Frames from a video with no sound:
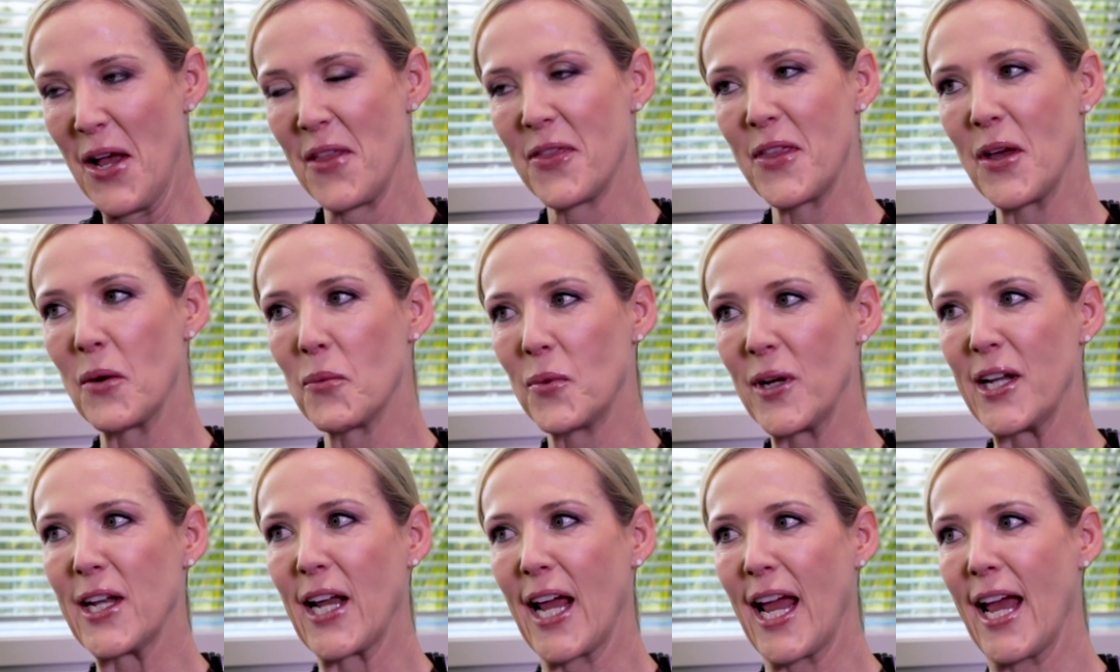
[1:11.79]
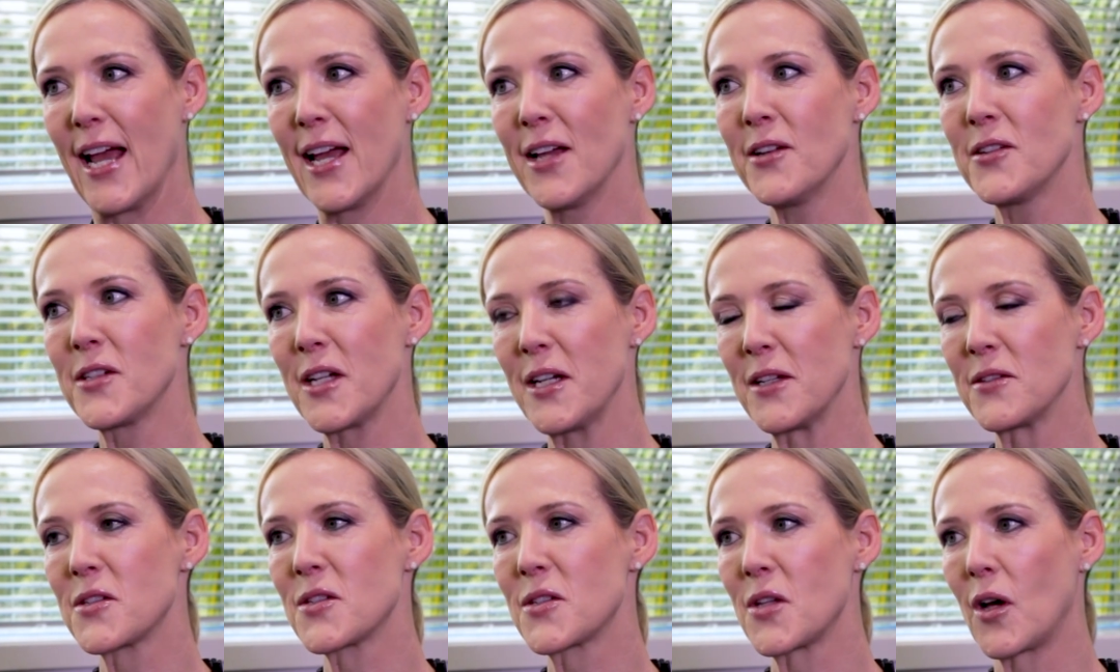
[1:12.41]
that we'd had,
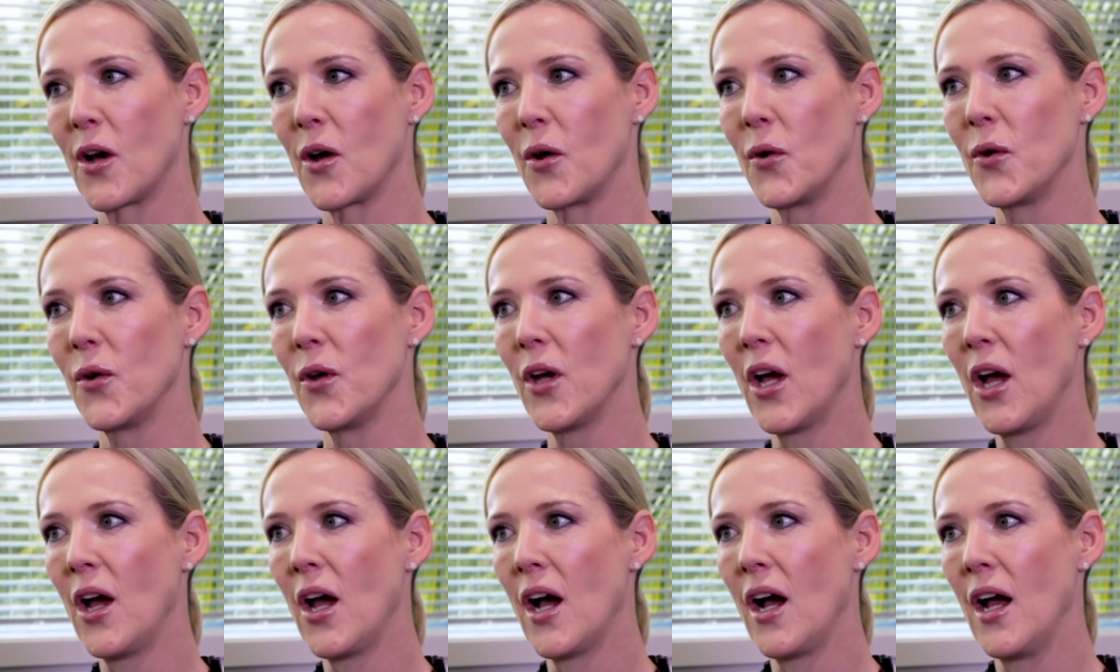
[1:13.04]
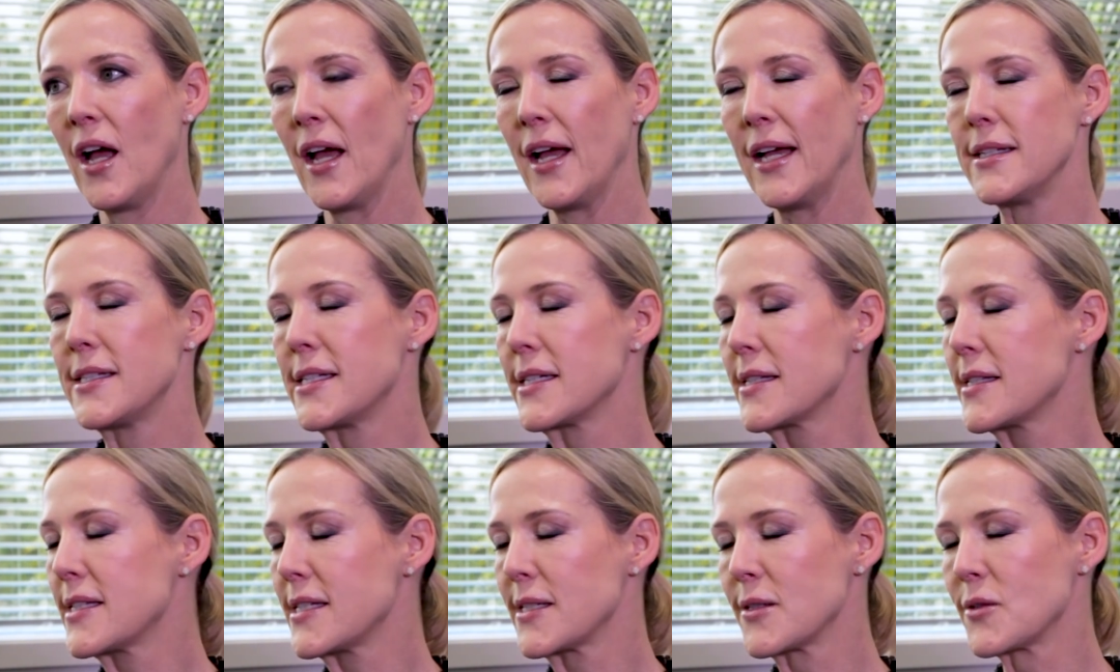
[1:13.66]
and so it
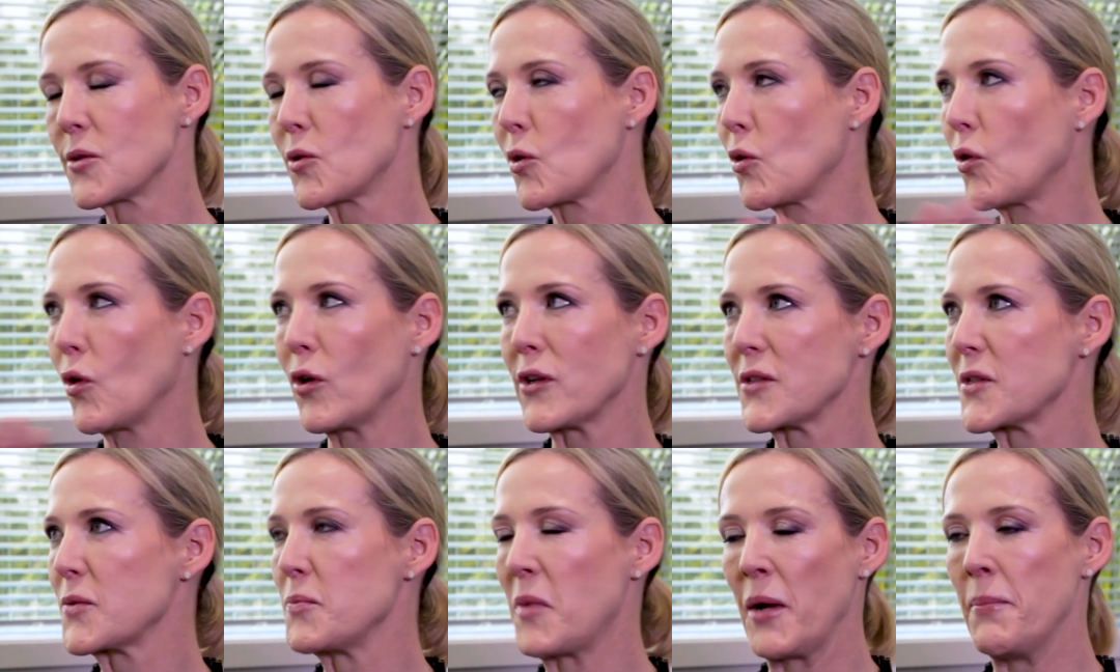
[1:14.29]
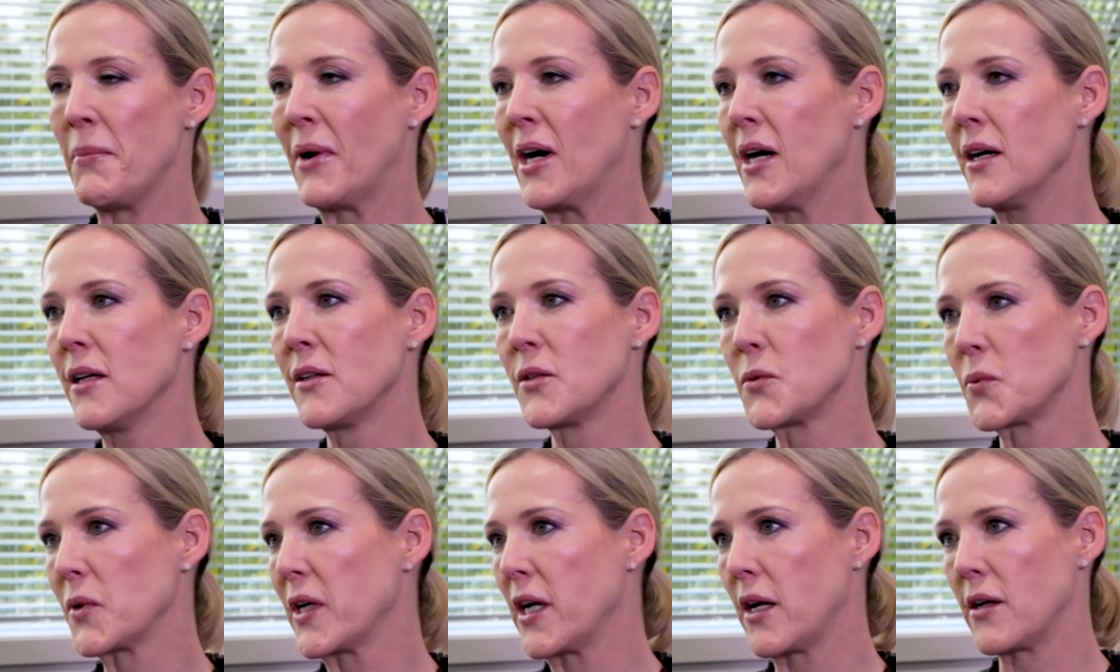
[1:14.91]
just didn't cross my
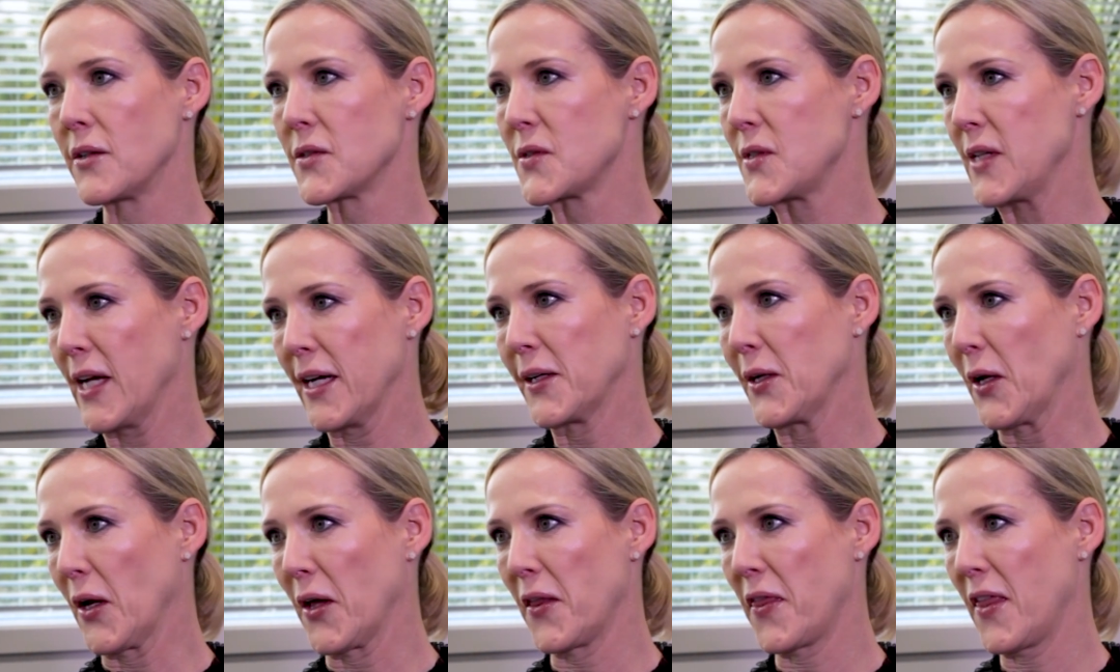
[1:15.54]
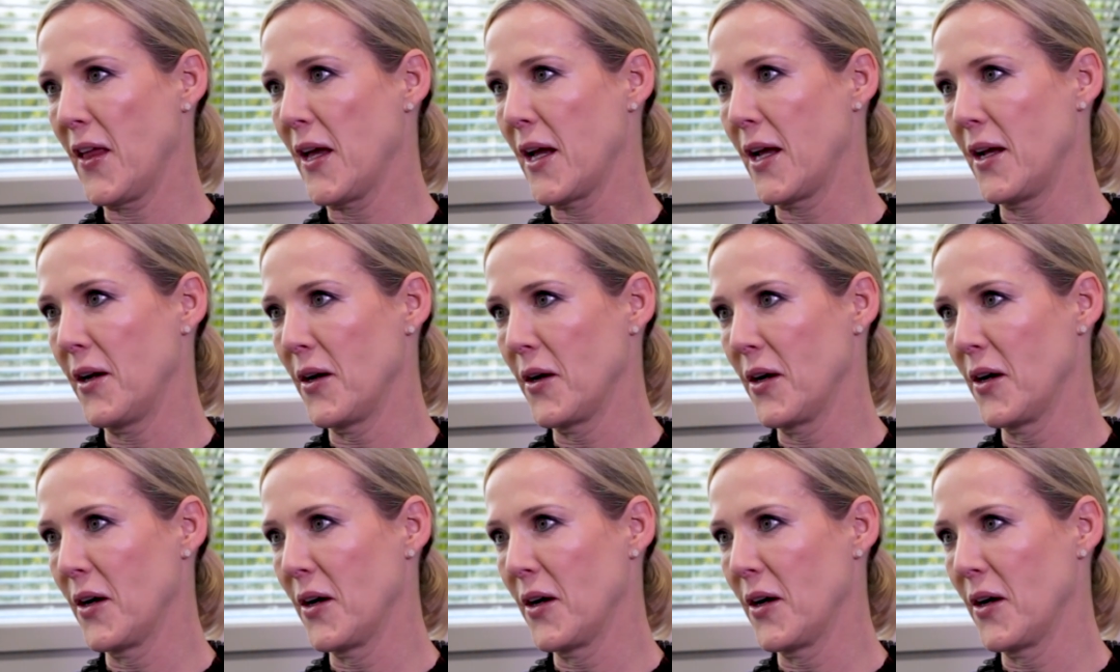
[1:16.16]
mind when I was younger that